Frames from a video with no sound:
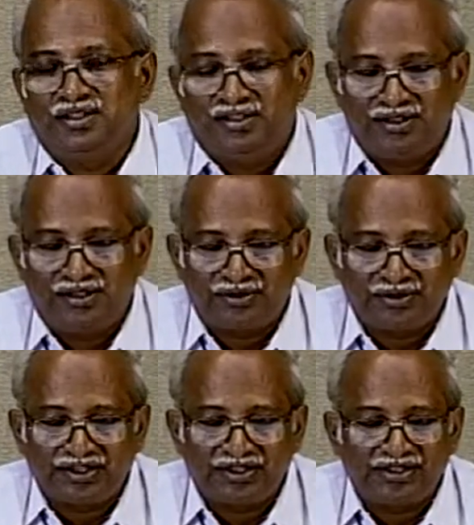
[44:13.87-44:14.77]
This
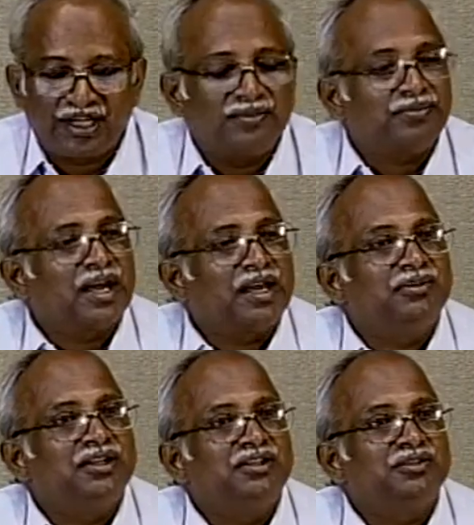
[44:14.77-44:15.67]
was a design
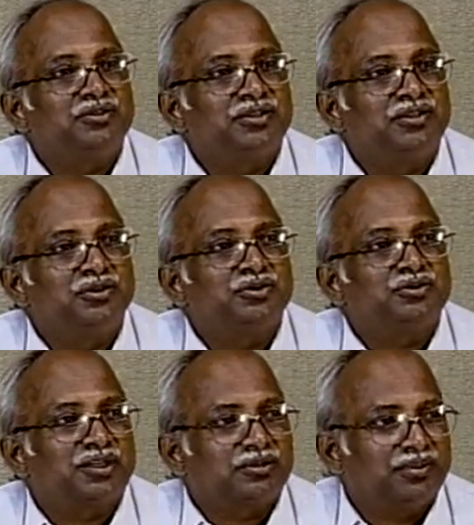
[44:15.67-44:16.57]
primarily to reduce
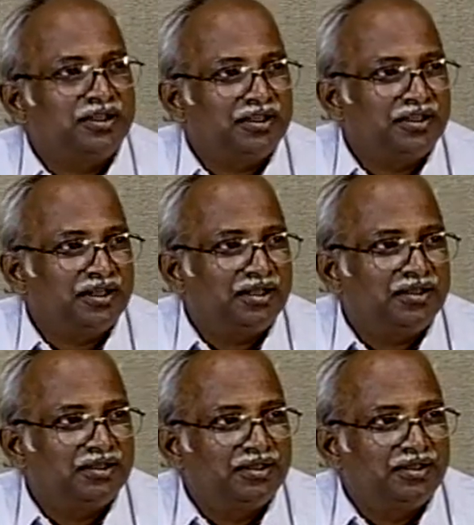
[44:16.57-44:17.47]
water plane area
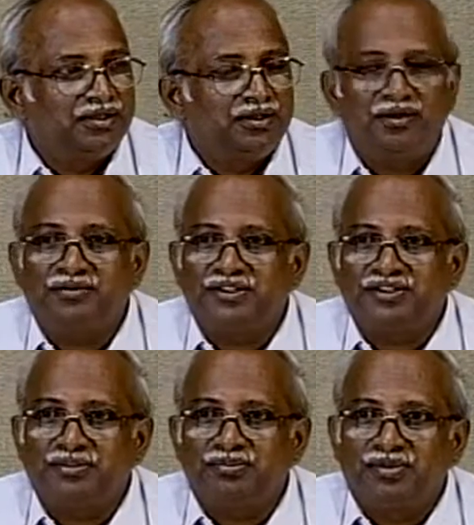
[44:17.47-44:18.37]
of a
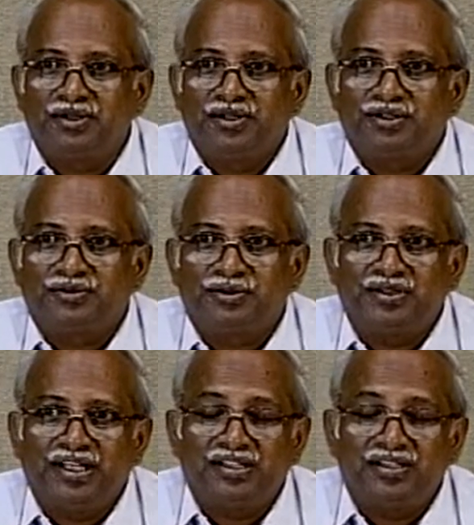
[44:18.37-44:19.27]
ship so
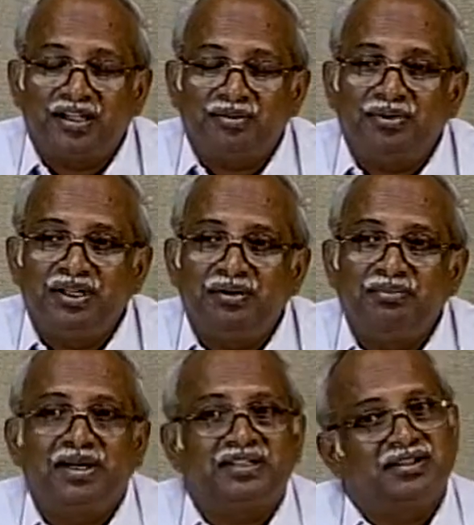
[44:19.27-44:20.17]
that it can behave
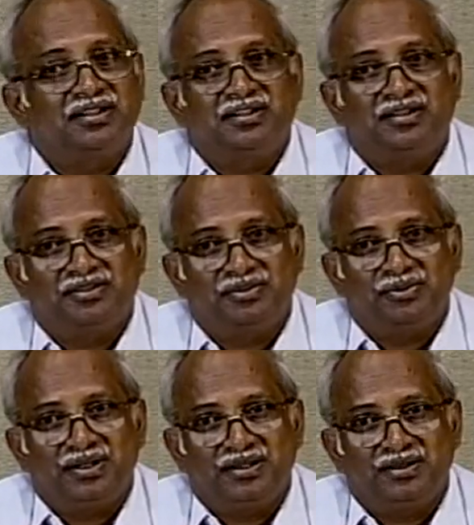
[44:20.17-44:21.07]
better in a seaway.